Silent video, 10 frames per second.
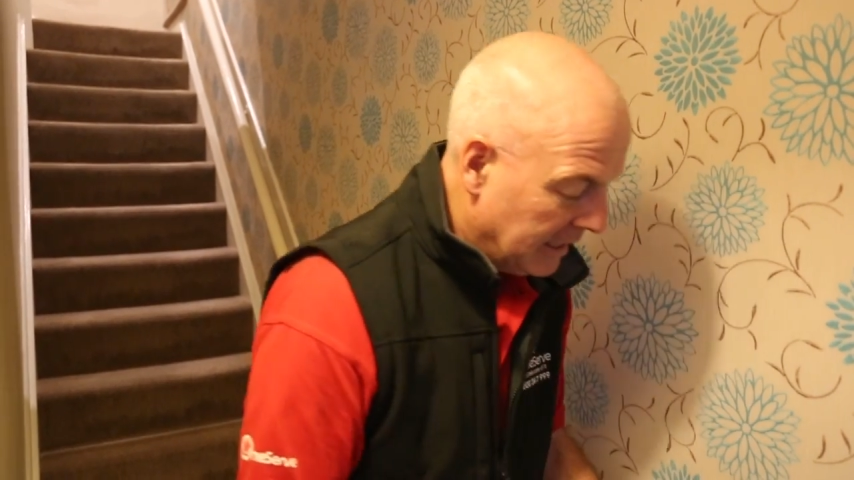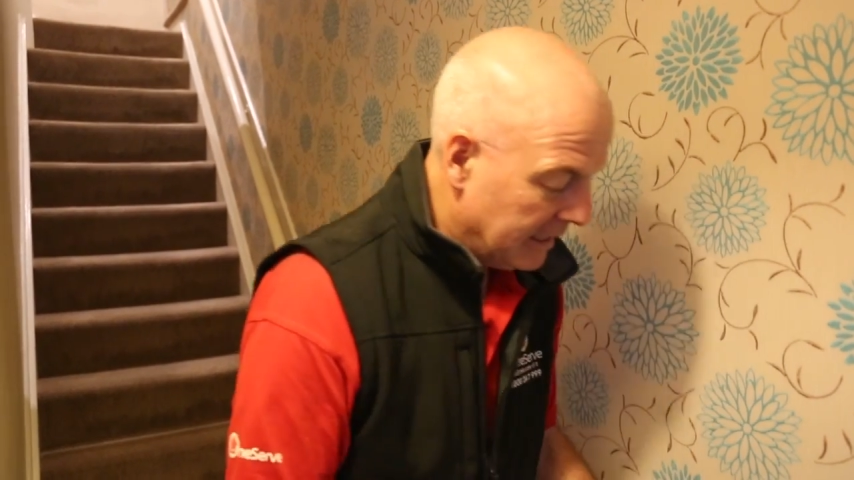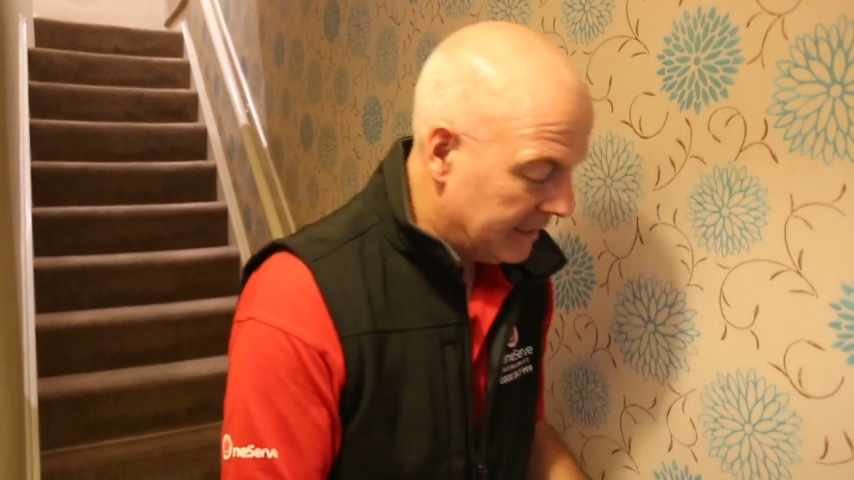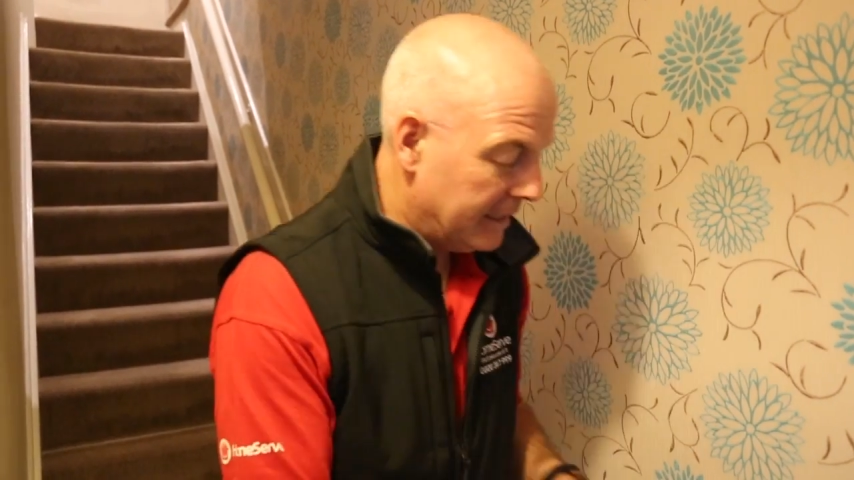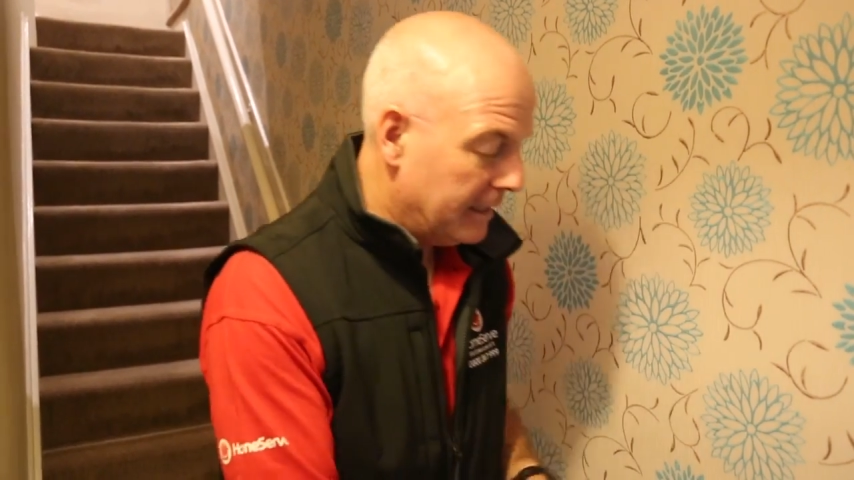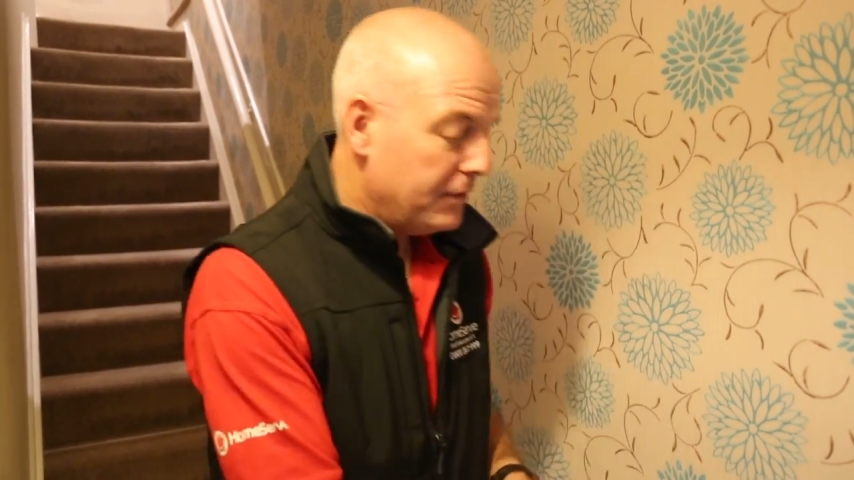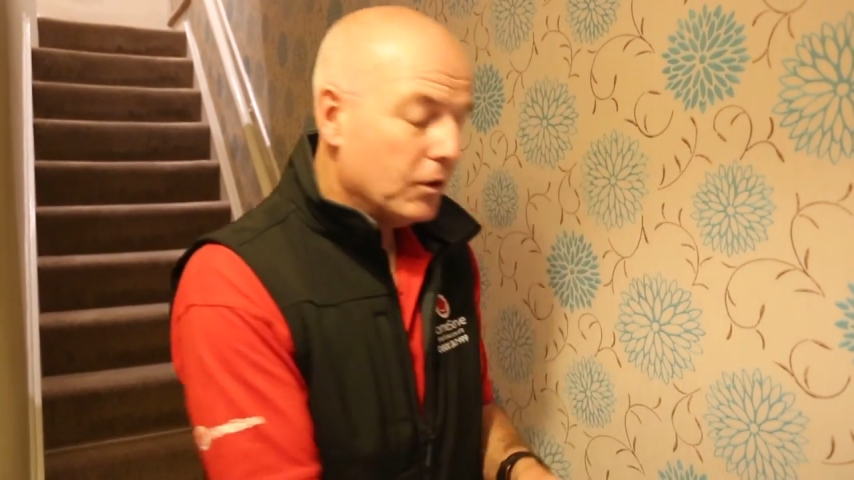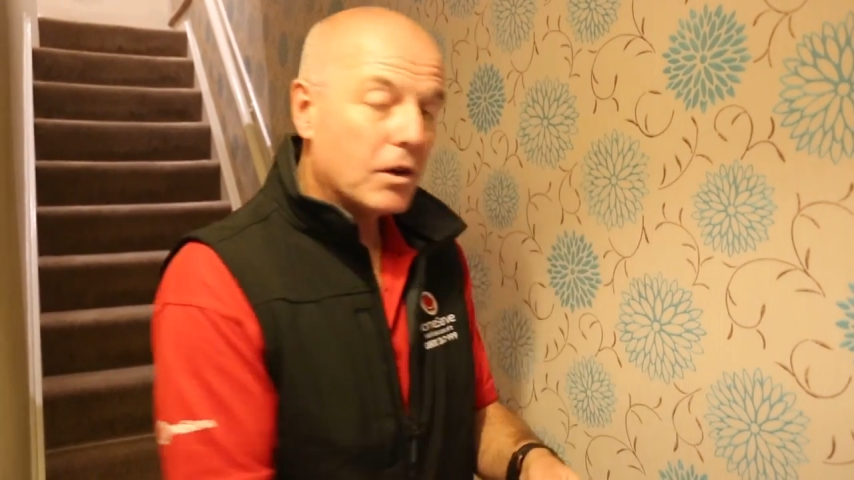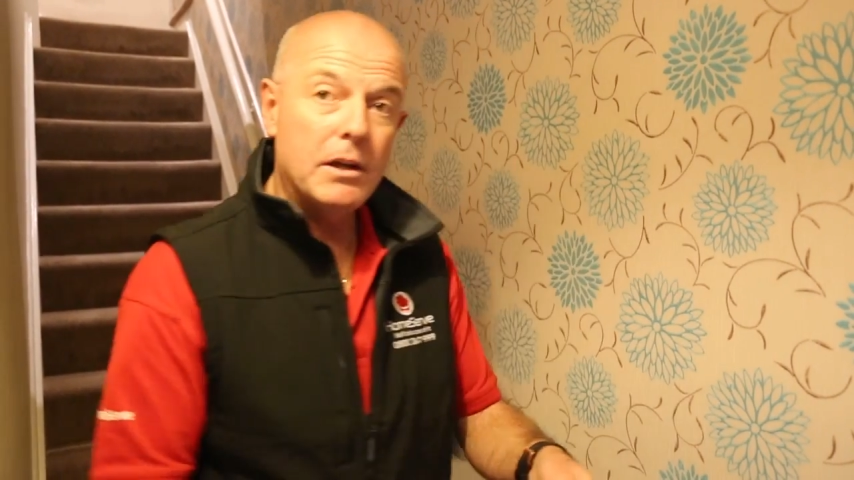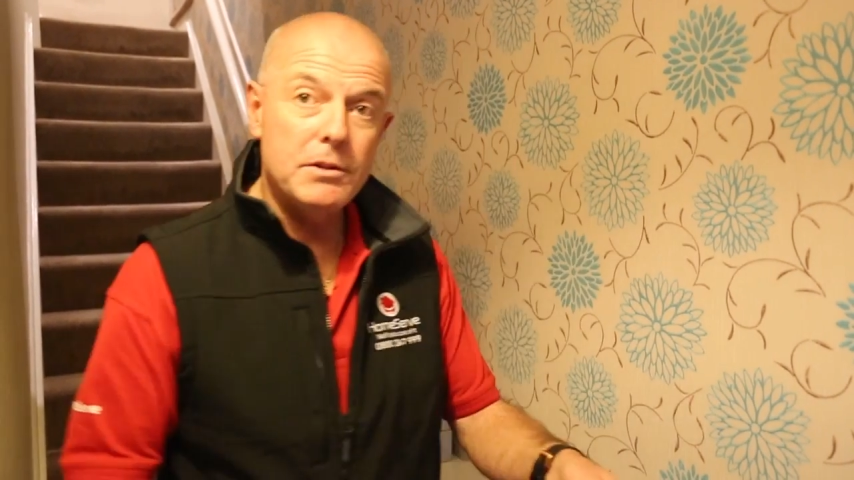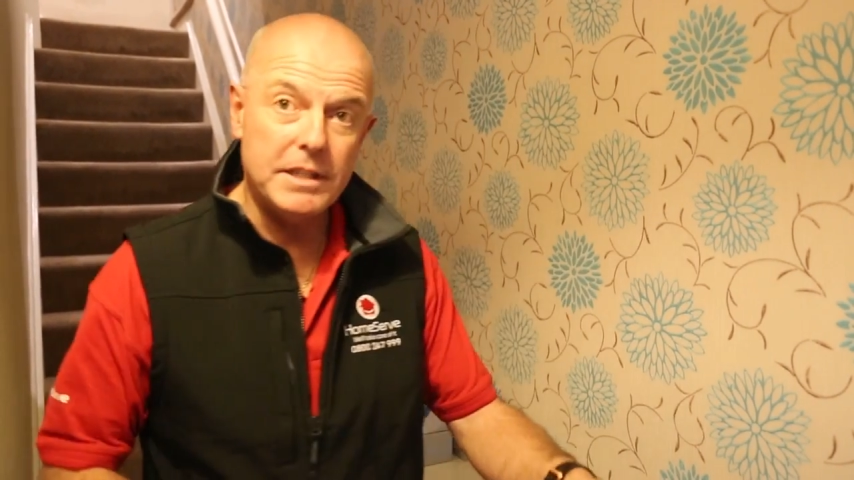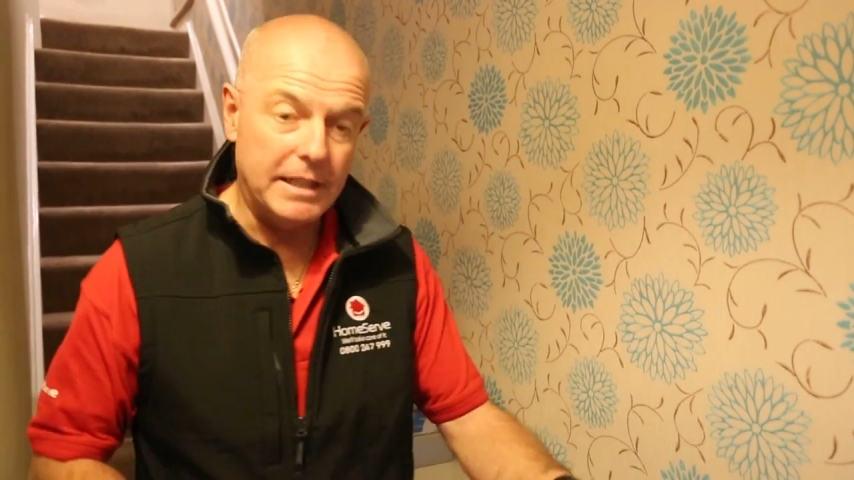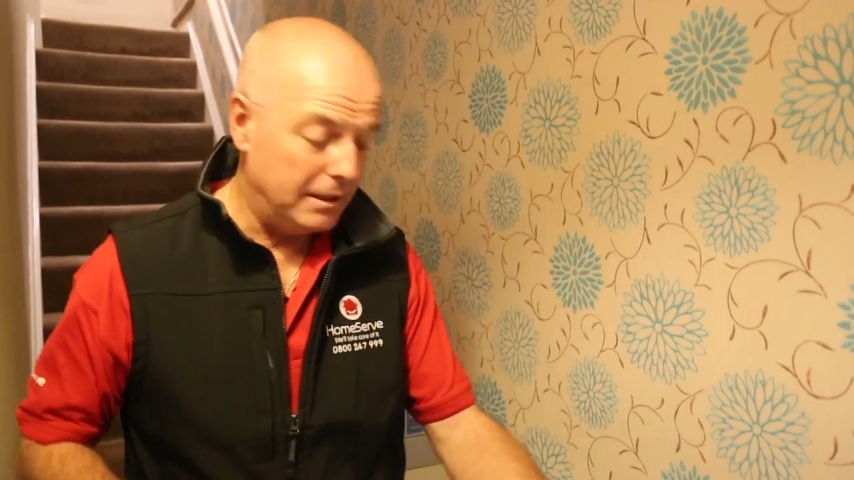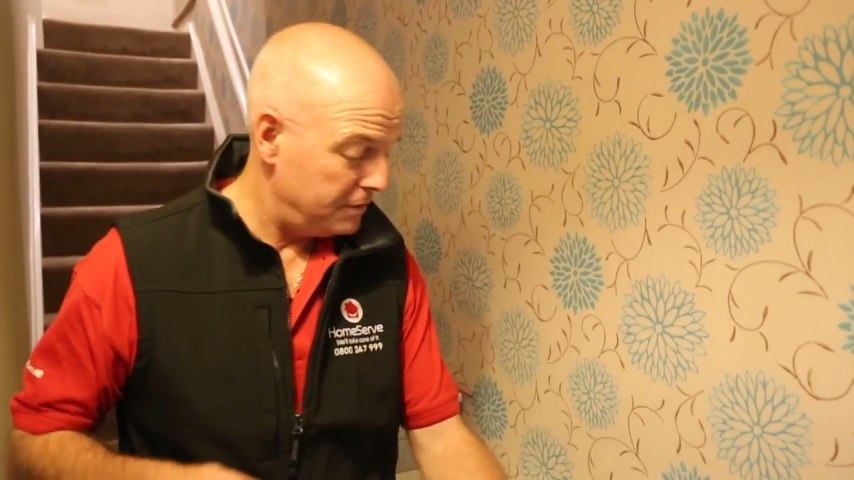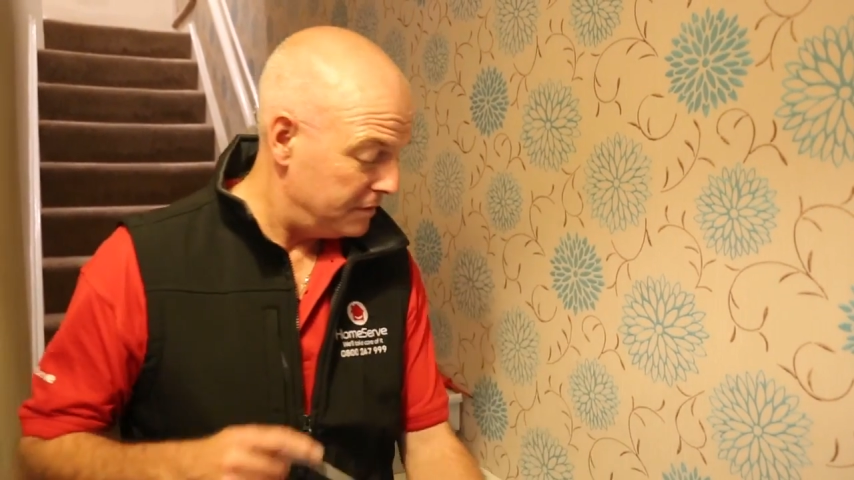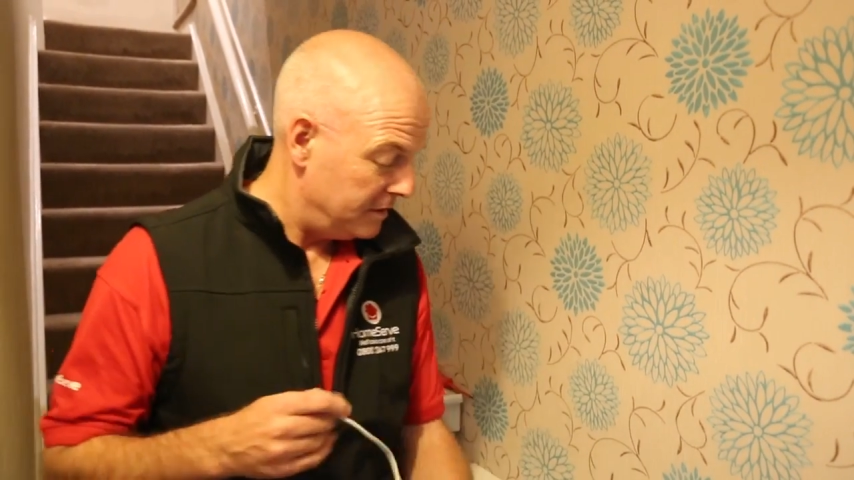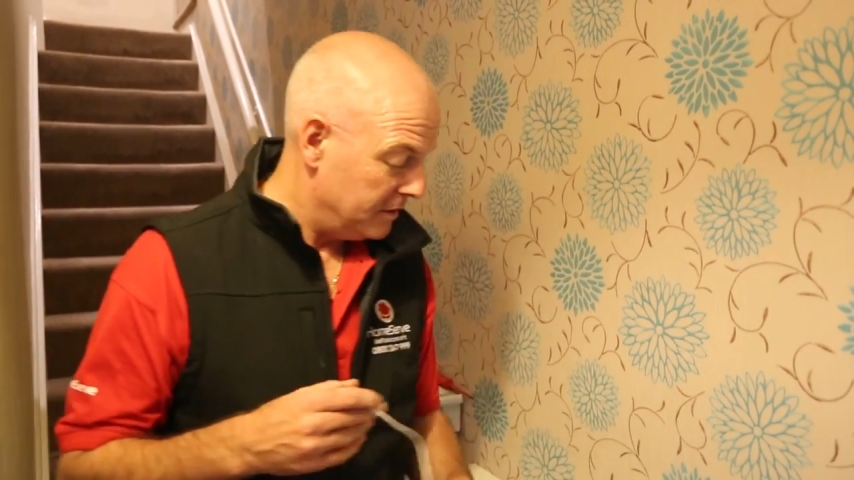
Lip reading: And then if you're close enough,